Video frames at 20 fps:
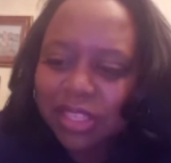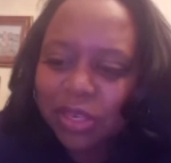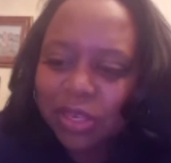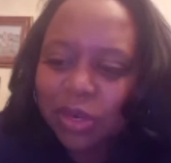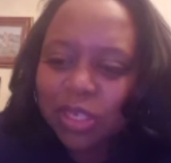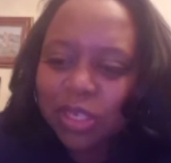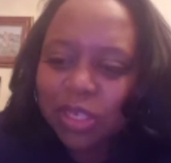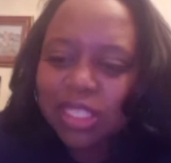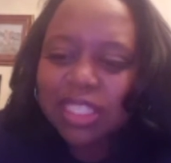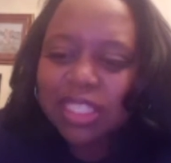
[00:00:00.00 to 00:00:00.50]

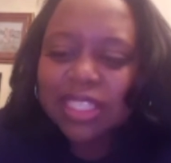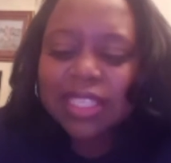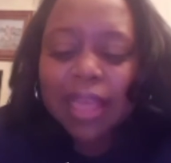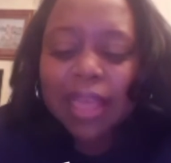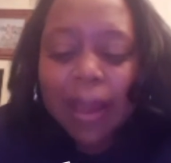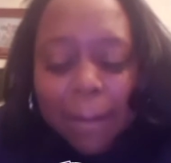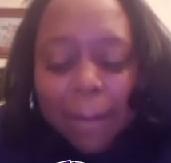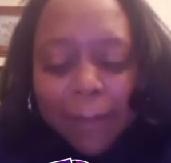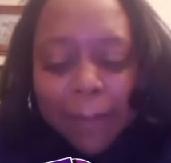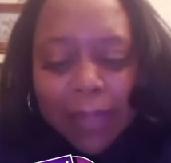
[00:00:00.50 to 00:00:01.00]
there are
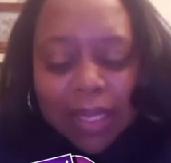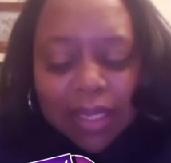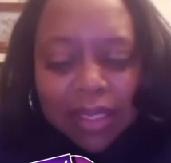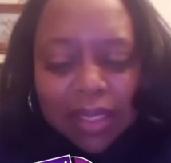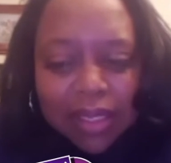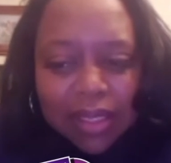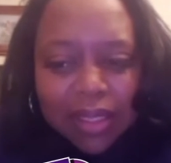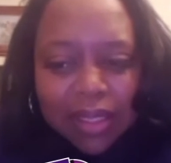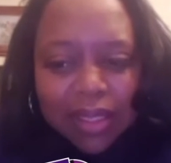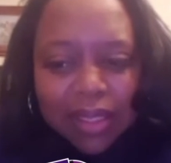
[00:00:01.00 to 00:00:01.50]

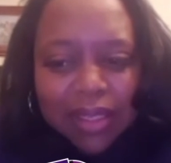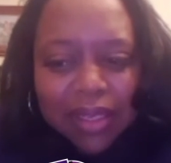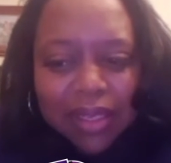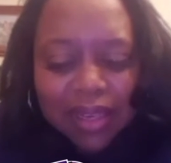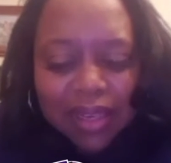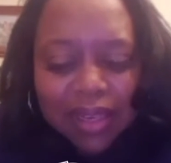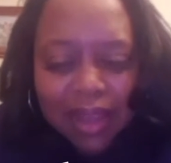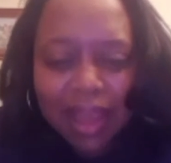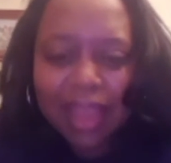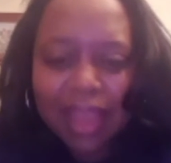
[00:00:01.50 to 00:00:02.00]
some
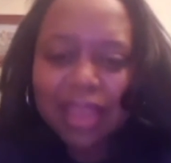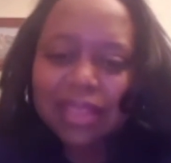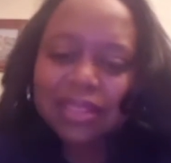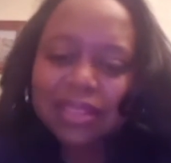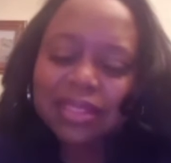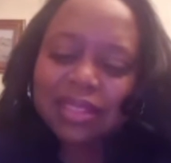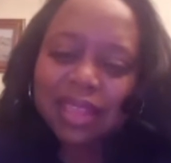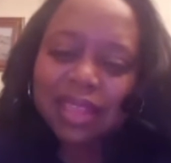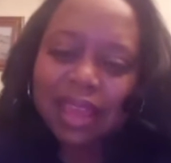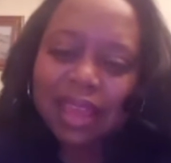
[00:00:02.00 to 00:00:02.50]

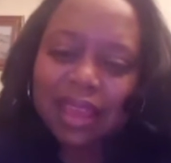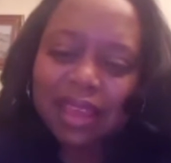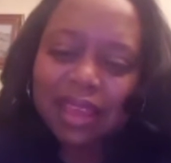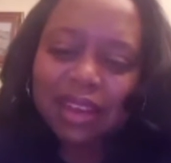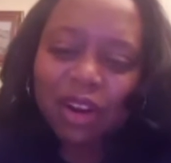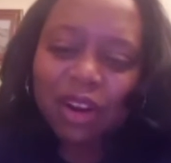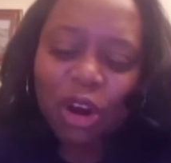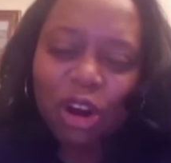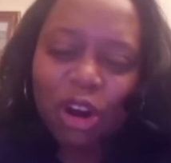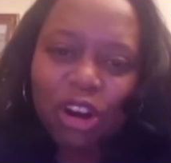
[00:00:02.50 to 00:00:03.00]
clients
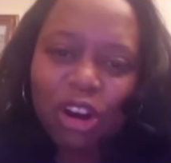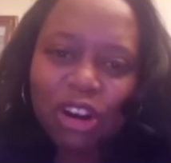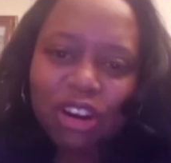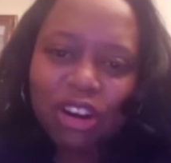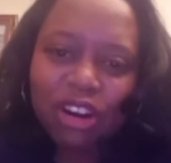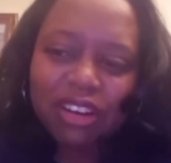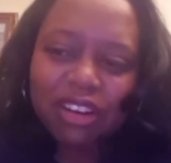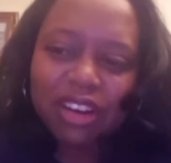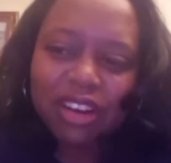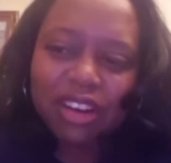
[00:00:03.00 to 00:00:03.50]
that
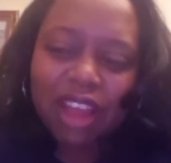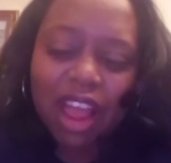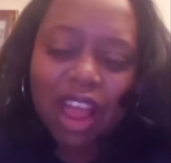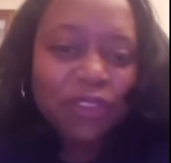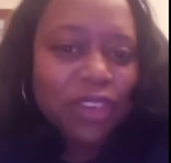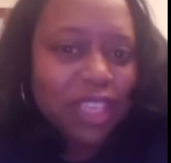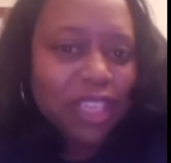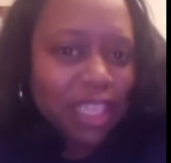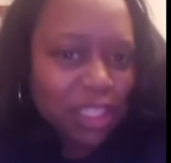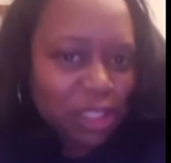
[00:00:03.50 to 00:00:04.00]
are
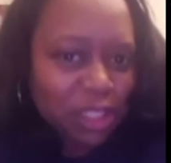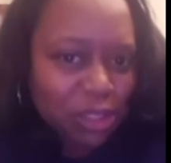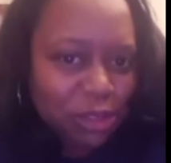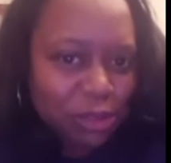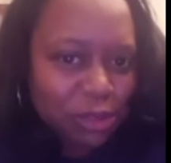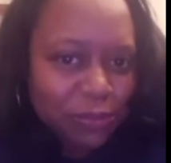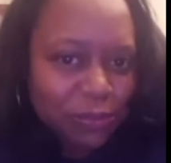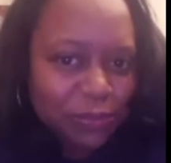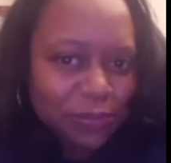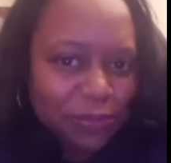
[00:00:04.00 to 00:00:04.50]

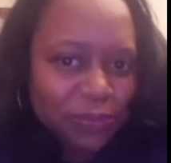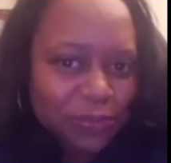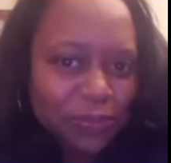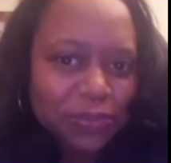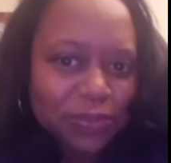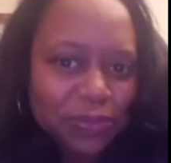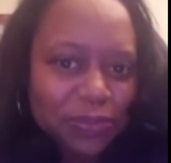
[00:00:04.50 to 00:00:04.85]
confidential.